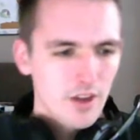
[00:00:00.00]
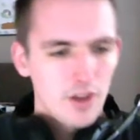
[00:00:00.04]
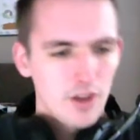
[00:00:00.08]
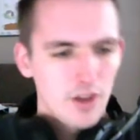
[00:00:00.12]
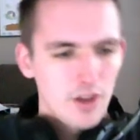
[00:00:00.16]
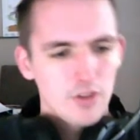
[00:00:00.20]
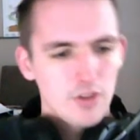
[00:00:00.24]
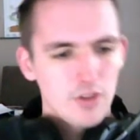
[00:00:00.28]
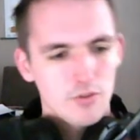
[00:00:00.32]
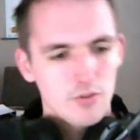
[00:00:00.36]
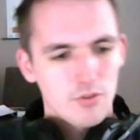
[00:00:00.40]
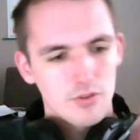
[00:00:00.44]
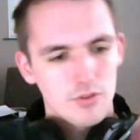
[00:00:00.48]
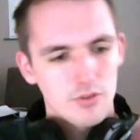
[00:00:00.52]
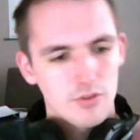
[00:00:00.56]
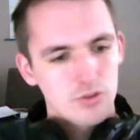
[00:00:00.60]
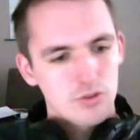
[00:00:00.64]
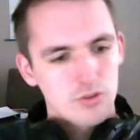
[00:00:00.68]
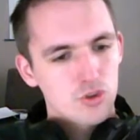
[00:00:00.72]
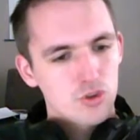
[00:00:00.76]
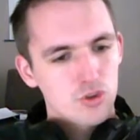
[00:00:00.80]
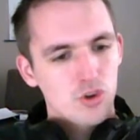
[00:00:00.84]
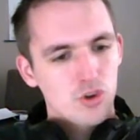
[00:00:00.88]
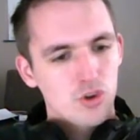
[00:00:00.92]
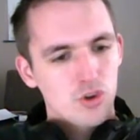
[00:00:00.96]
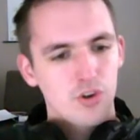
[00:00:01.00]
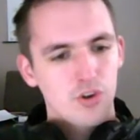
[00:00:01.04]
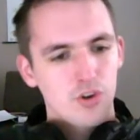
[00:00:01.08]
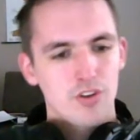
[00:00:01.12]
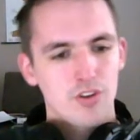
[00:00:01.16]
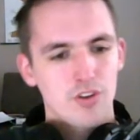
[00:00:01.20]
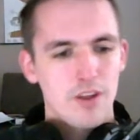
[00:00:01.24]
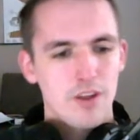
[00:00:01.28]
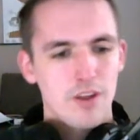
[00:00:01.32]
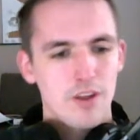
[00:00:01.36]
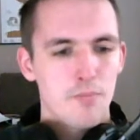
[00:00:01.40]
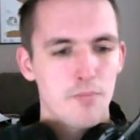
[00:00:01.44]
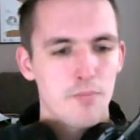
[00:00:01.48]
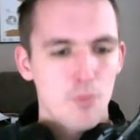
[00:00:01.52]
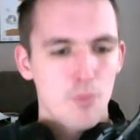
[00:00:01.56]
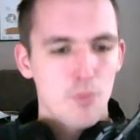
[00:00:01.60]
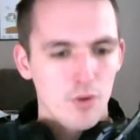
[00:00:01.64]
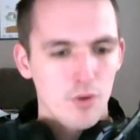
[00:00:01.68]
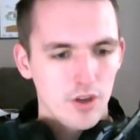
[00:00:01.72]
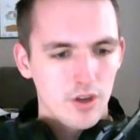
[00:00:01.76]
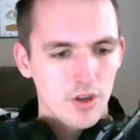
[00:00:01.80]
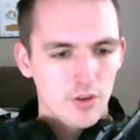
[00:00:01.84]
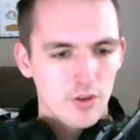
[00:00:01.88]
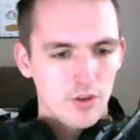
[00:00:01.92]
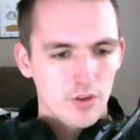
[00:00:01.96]
So I just started
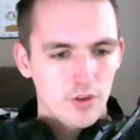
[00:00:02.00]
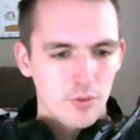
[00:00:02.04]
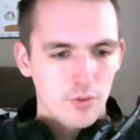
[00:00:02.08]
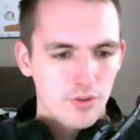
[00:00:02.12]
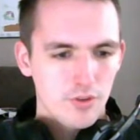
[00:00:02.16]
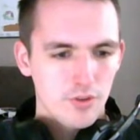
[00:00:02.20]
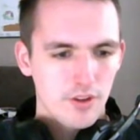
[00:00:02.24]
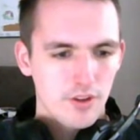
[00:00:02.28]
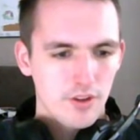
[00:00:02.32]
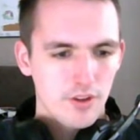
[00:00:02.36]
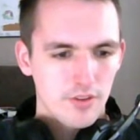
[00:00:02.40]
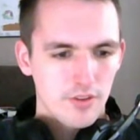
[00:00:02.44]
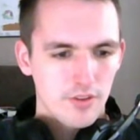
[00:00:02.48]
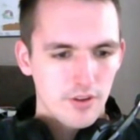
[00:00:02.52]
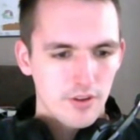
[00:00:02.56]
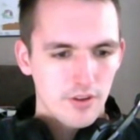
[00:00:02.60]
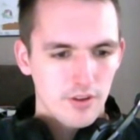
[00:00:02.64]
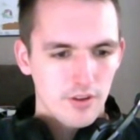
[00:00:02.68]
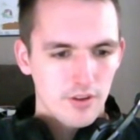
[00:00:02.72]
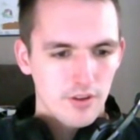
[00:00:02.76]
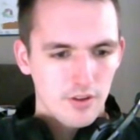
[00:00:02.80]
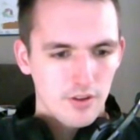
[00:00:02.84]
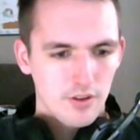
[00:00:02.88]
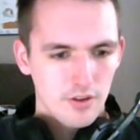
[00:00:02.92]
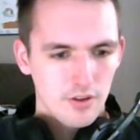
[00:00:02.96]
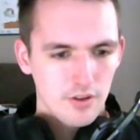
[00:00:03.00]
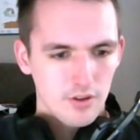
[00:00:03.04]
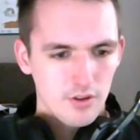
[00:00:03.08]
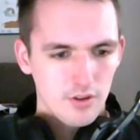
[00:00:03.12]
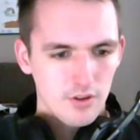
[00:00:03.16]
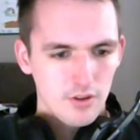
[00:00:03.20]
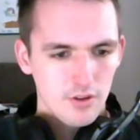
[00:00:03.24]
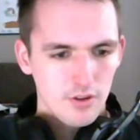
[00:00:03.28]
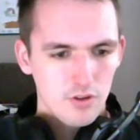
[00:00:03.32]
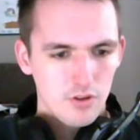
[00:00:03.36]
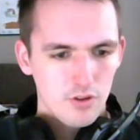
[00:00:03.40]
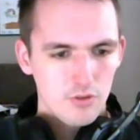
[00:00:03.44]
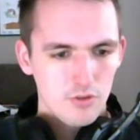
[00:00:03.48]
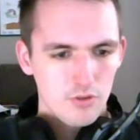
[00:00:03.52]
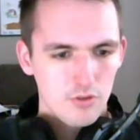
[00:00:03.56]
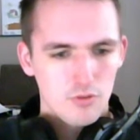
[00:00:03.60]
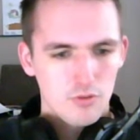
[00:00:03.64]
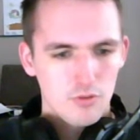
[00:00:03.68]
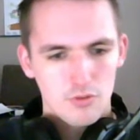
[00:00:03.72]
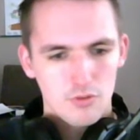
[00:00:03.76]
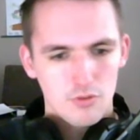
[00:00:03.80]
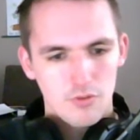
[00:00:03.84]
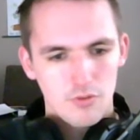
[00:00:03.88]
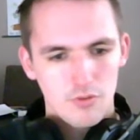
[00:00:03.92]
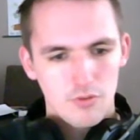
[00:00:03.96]
importing content and all
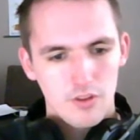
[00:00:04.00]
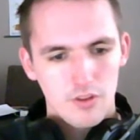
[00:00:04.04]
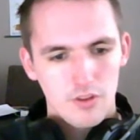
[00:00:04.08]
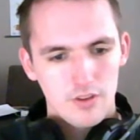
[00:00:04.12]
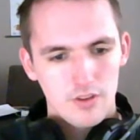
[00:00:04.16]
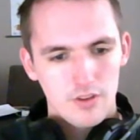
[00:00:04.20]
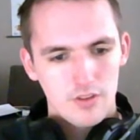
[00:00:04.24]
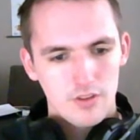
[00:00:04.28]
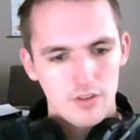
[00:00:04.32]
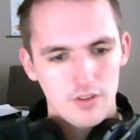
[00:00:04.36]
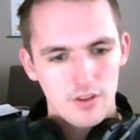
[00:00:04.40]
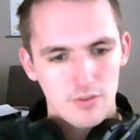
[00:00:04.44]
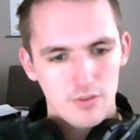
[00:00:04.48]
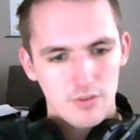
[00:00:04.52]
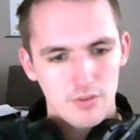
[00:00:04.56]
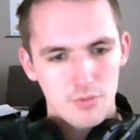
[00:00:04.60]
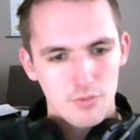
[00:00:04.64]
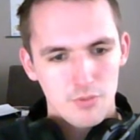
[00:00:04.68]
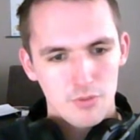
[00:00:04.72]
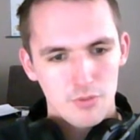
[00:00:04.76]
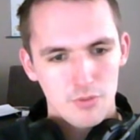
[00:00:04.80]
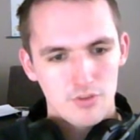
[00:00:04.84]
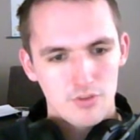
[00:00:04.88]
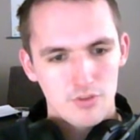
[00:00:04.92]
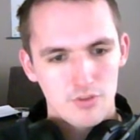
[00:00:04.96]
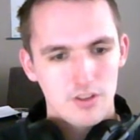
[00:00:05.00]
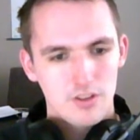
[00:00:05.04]
sorts of things into the project.